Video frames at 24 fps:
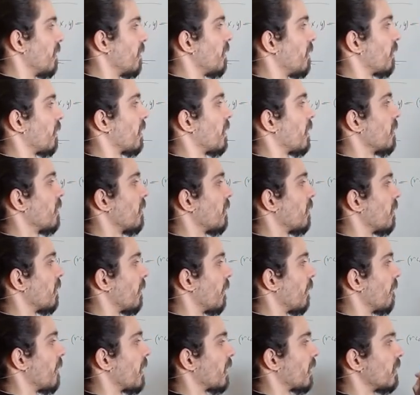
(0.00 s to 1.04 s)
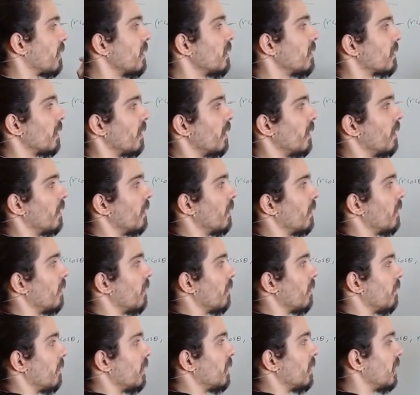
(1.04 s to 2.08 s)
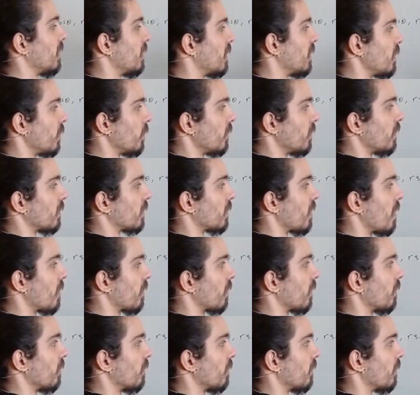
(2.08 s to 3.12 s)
okay, like this. This is the unit circle,